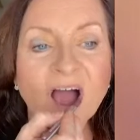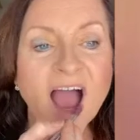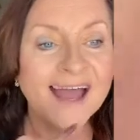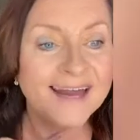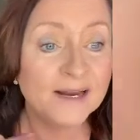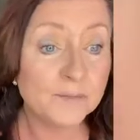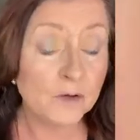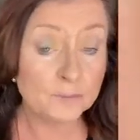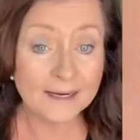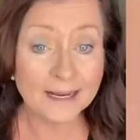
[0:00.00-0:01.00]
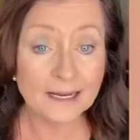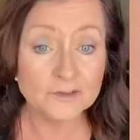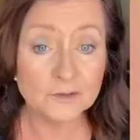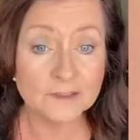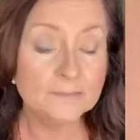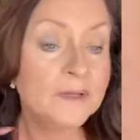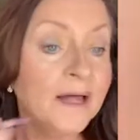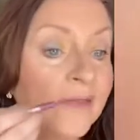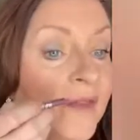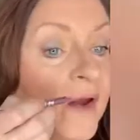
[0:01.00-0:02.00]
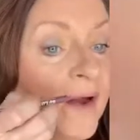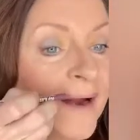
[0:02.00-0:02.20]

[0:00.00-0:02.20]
And I'm on my natural lip line there.